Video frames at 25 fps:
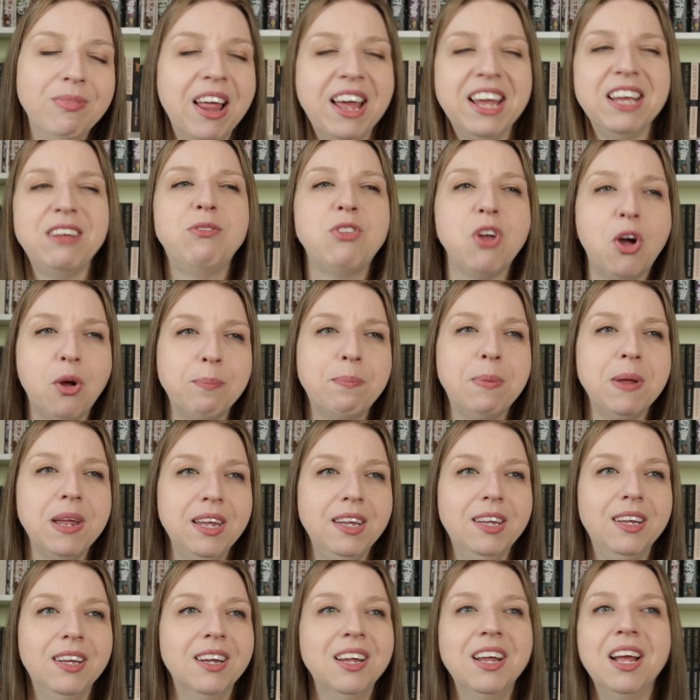Like don't
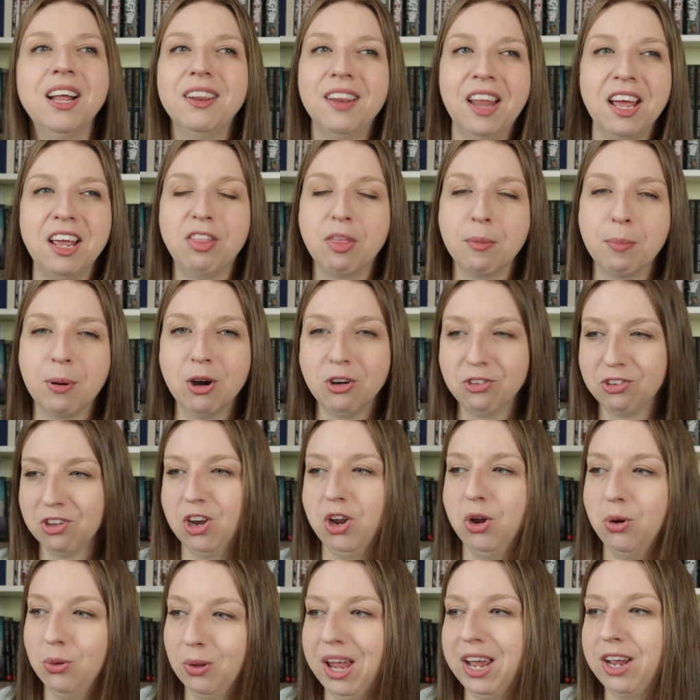be like the person
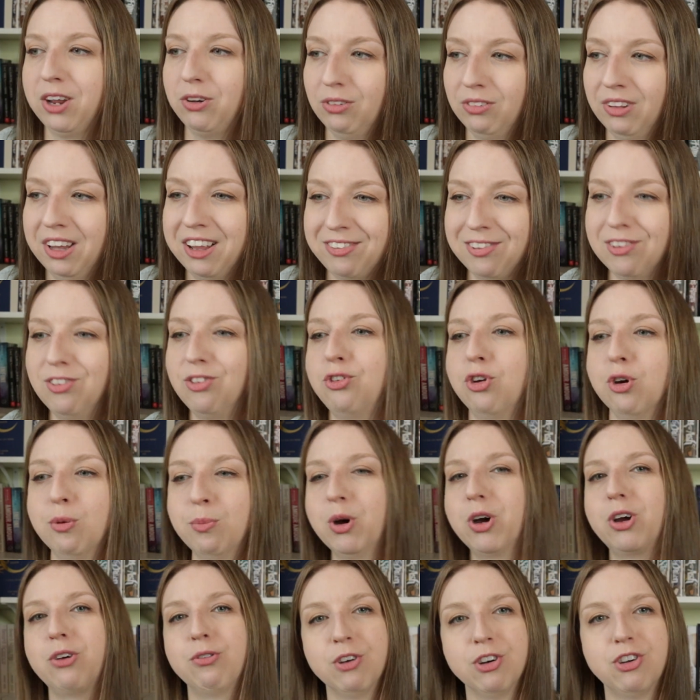who like listens to a book,